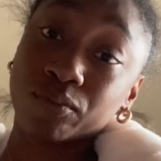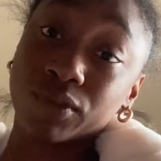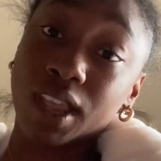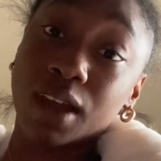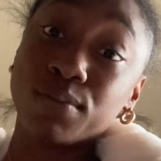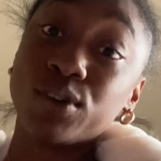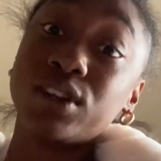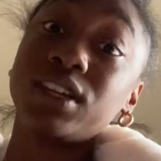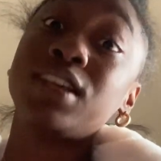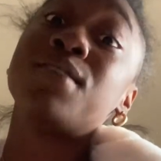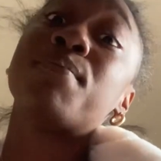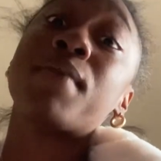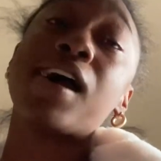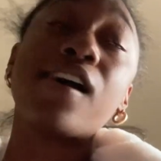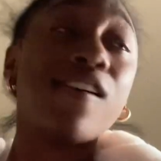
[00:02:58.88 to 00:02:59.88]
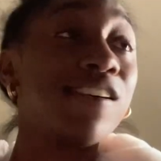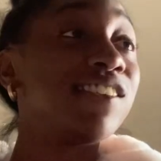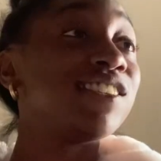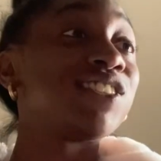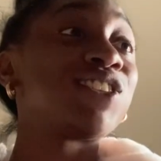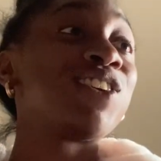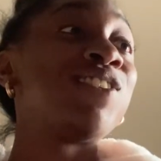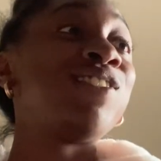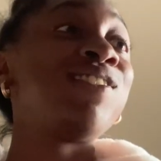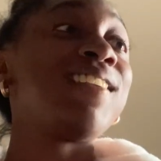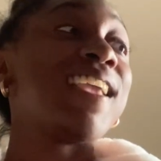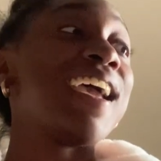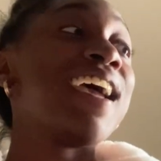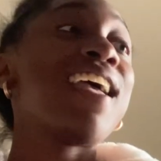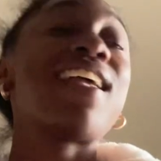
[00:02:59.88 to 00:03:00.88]
I'm going to get my art shown
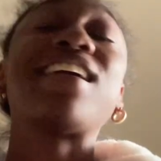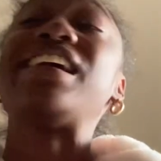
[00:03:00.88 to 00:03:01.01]
at